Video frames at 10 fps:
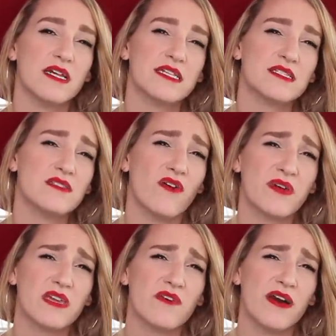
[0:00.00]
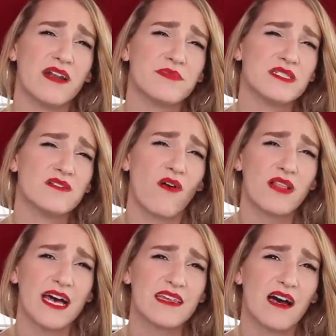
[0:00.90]
It's so cute, and I'm so
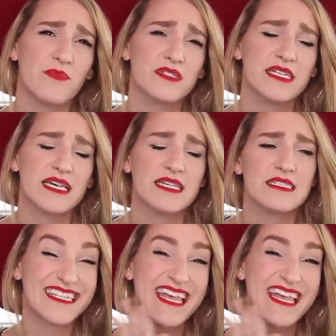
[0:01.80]
glad the couple did this.